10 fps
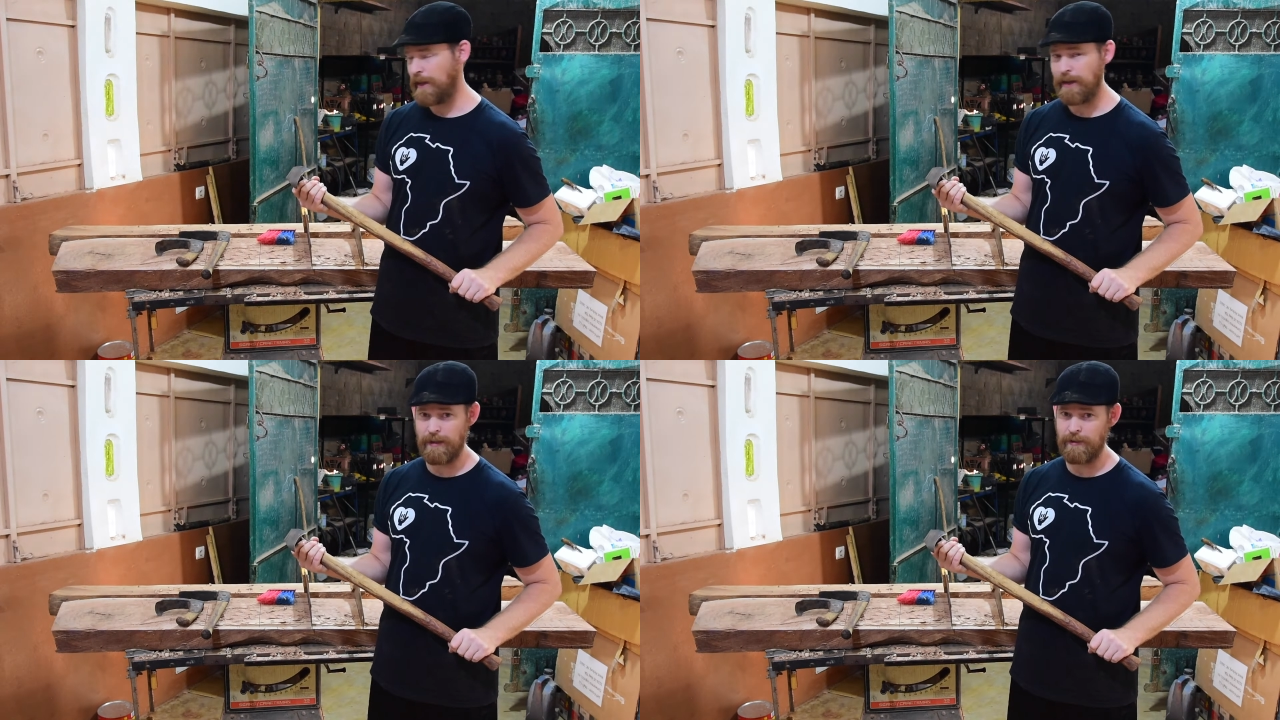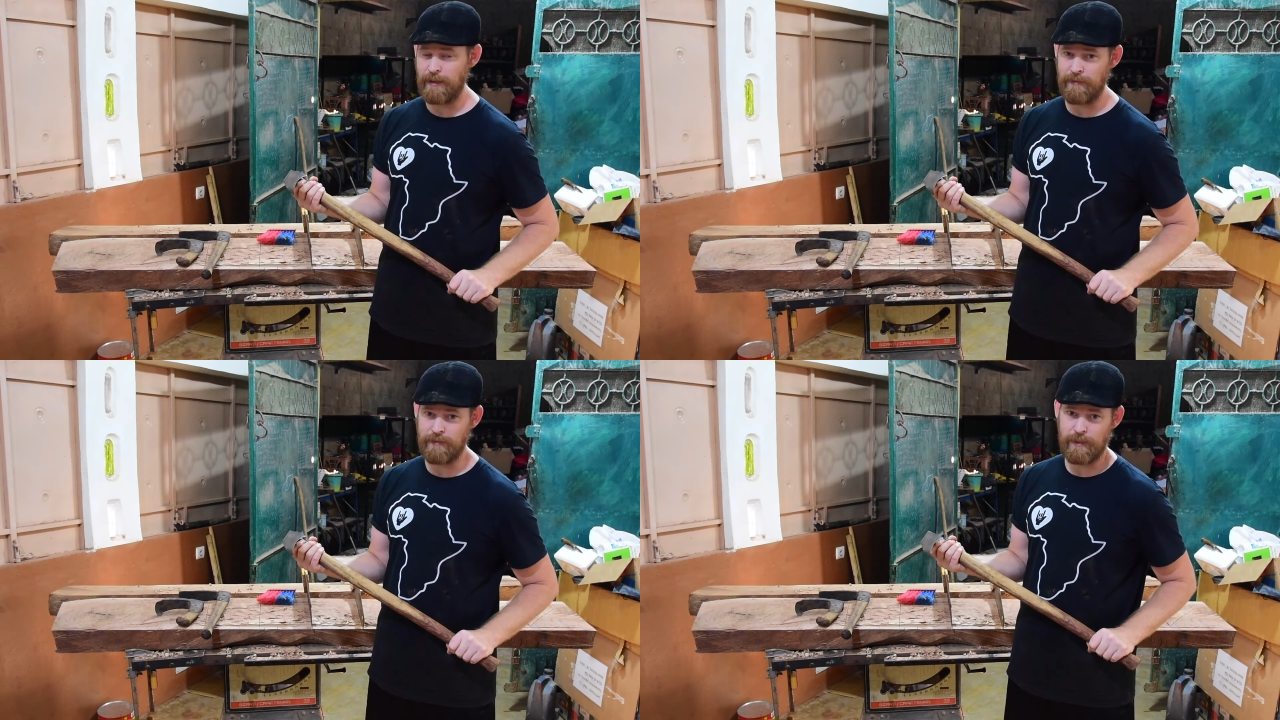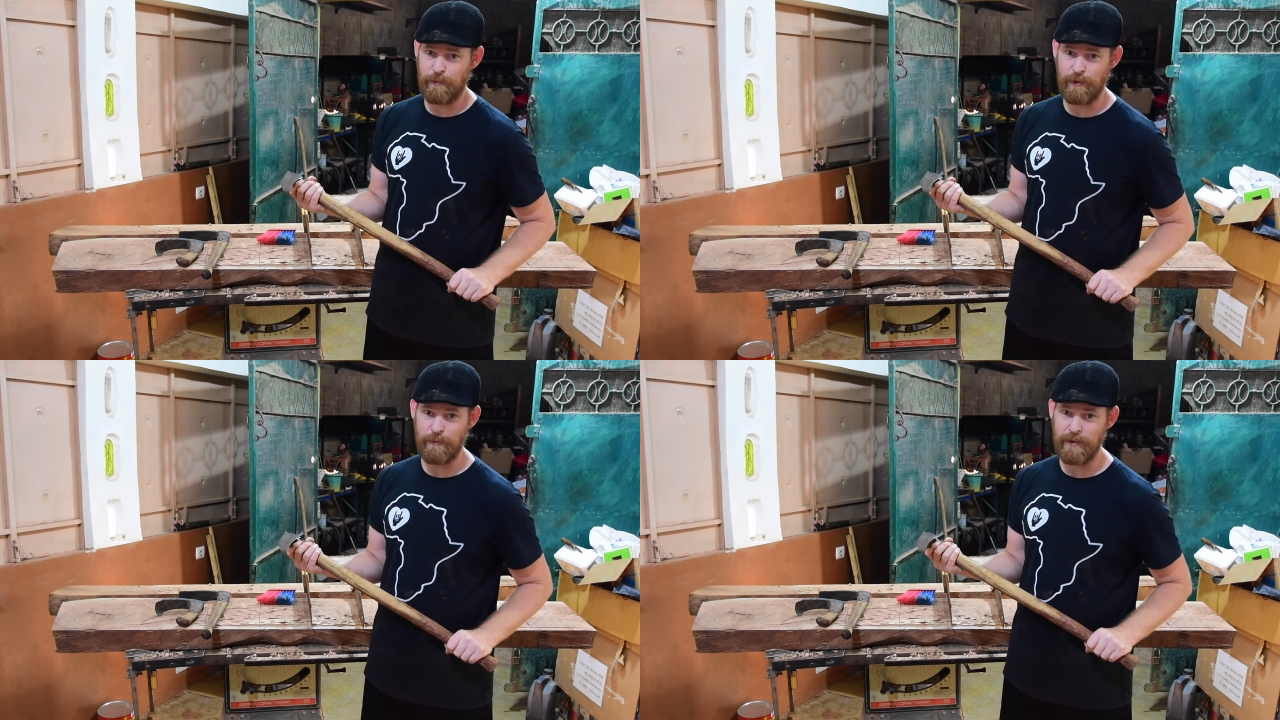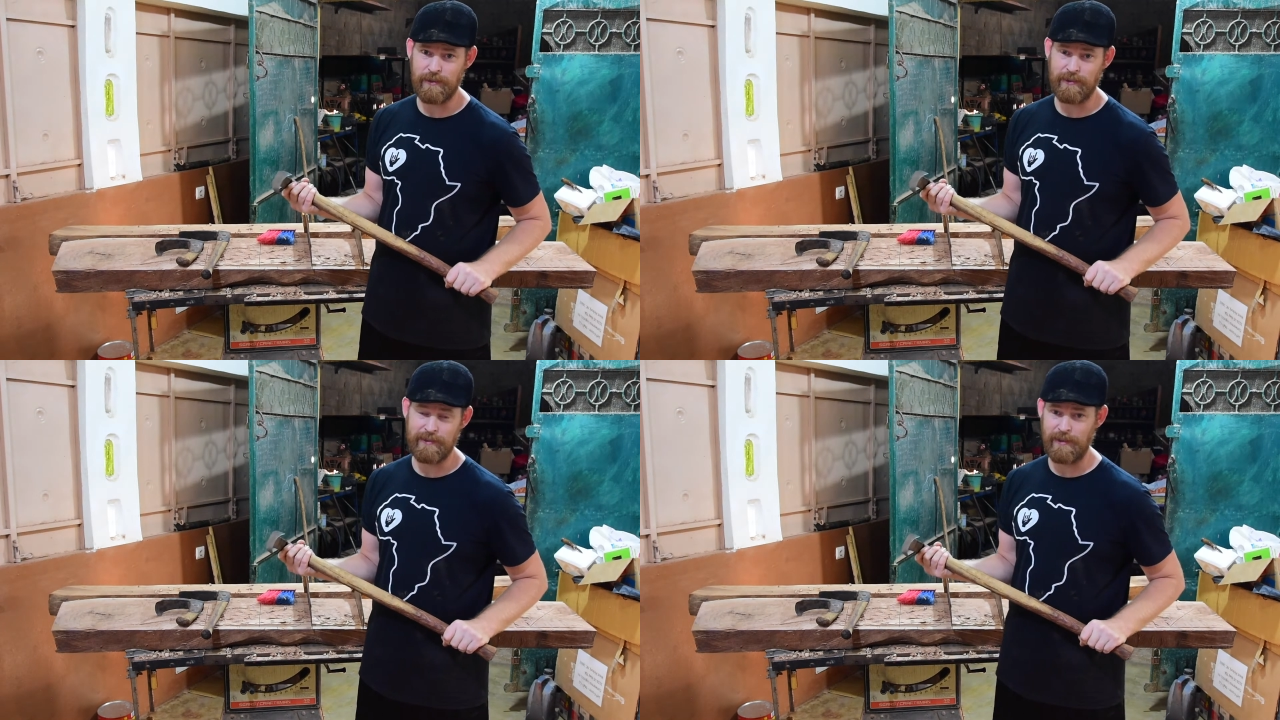I have to say mortar and
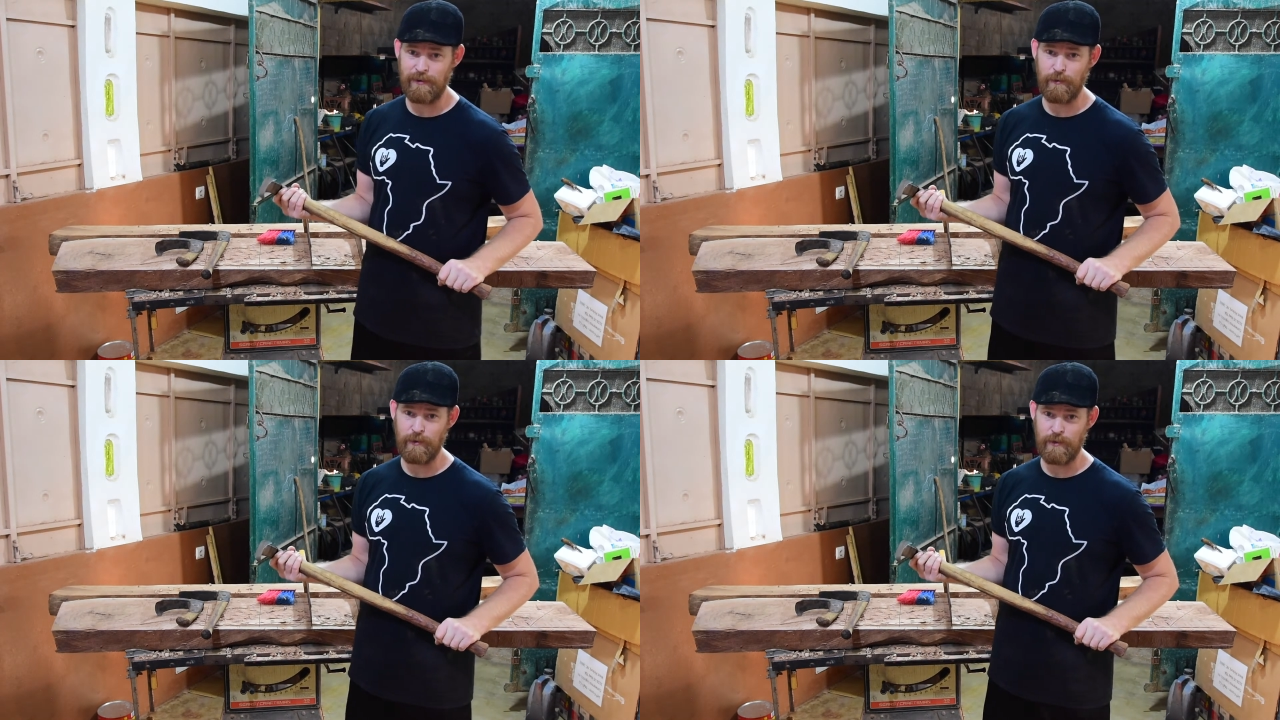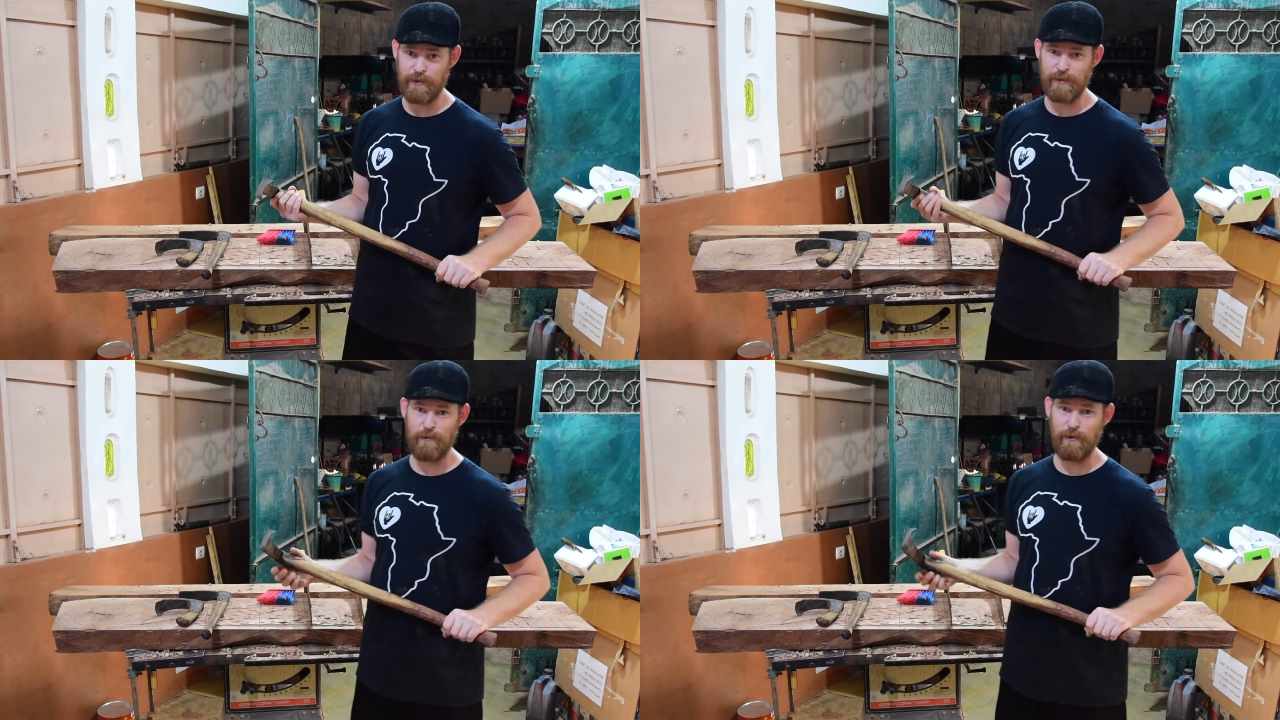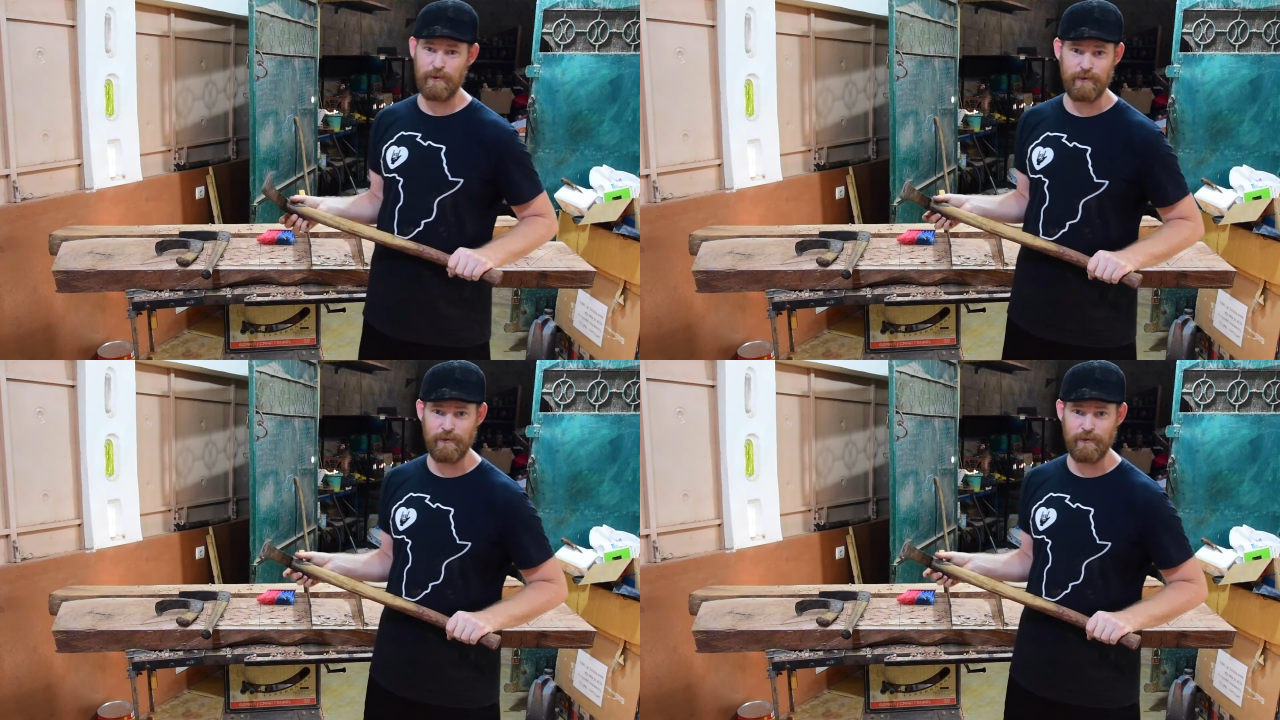pestle because I don't know which one is the mortar and